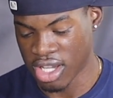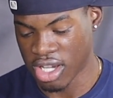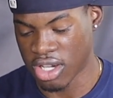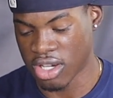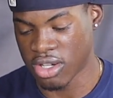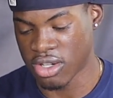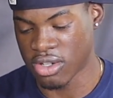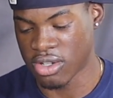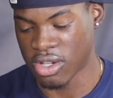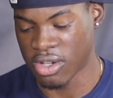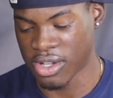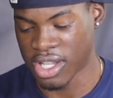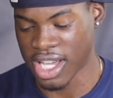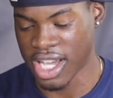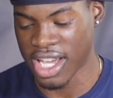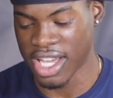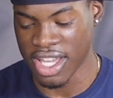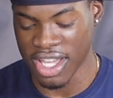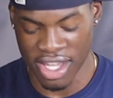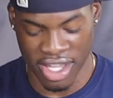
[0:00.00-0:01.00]
Oh,
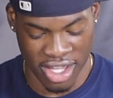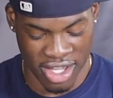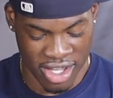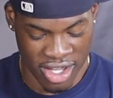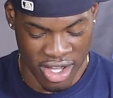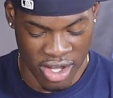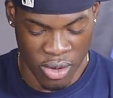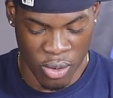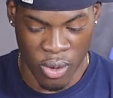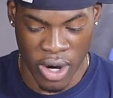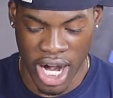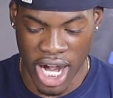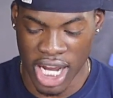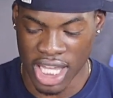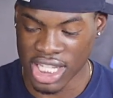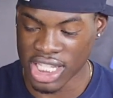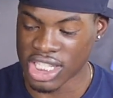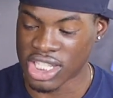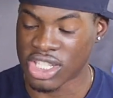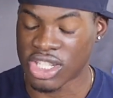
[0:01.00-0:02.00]
okay.
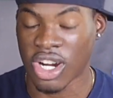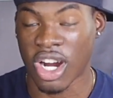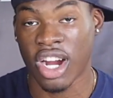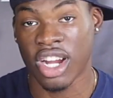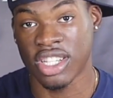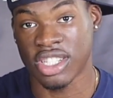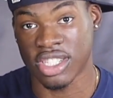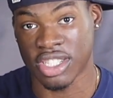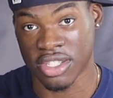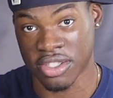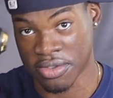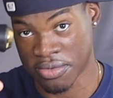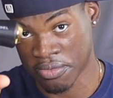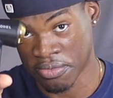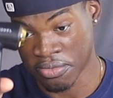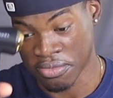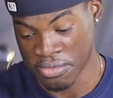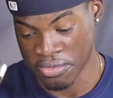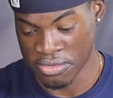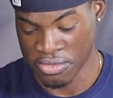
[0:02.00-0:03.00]
Wireless charging.
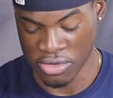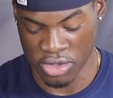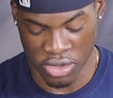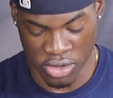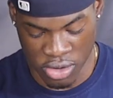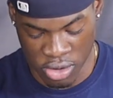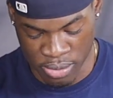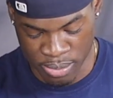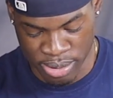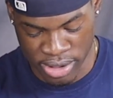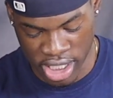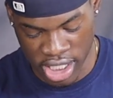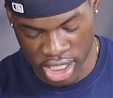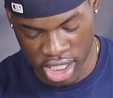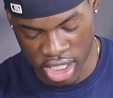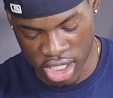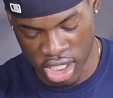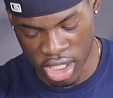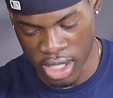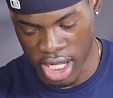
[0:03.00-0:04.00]
You do
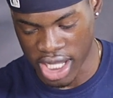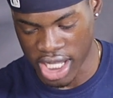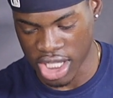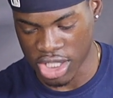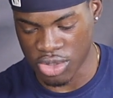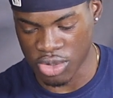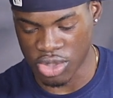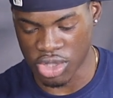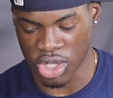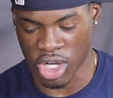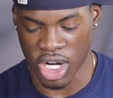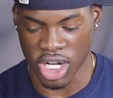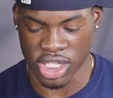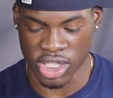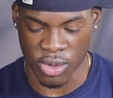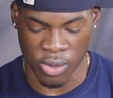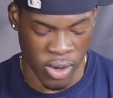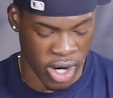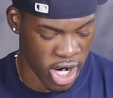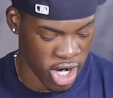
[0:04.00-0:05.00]
plug it up, I guess you
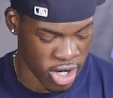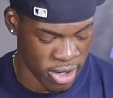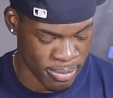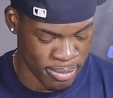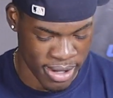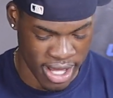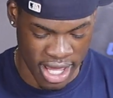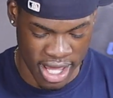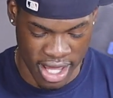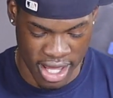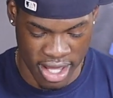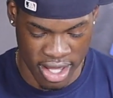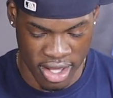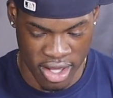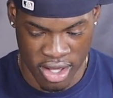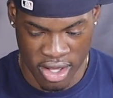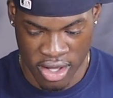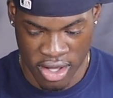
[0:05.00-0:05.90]
charge the wire pad.